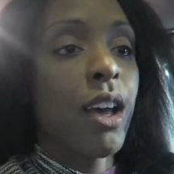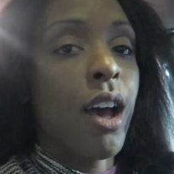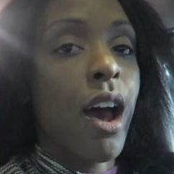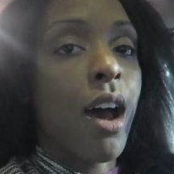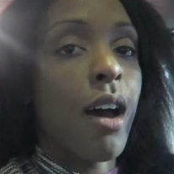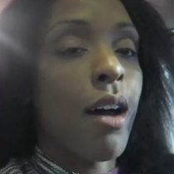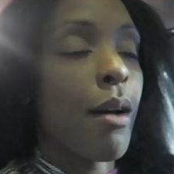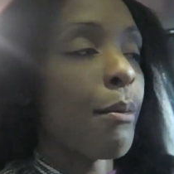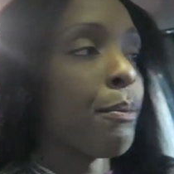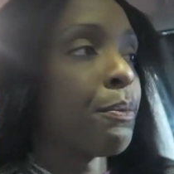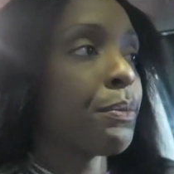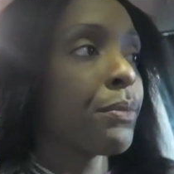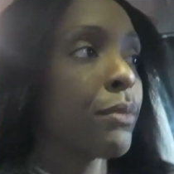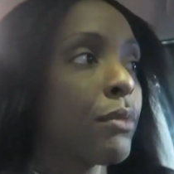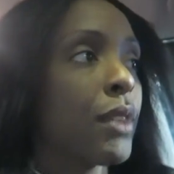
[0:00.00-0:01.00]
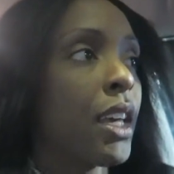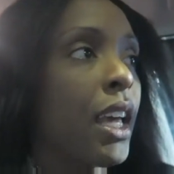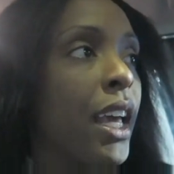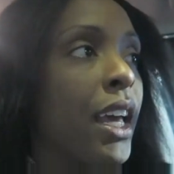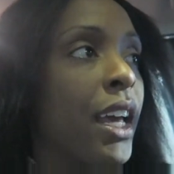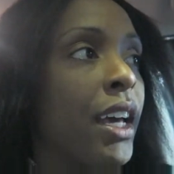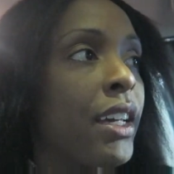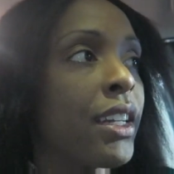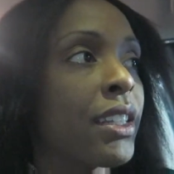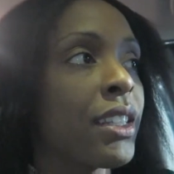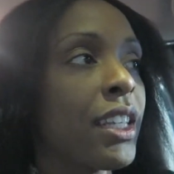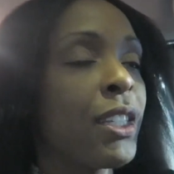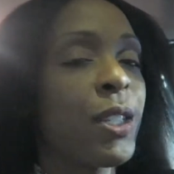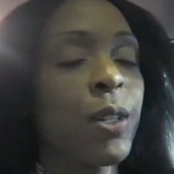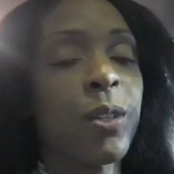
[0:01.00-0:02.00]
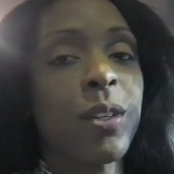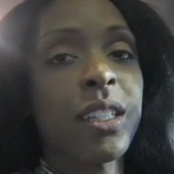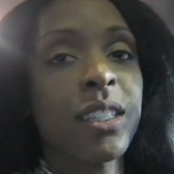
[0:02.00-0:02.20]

Um, and it's easier,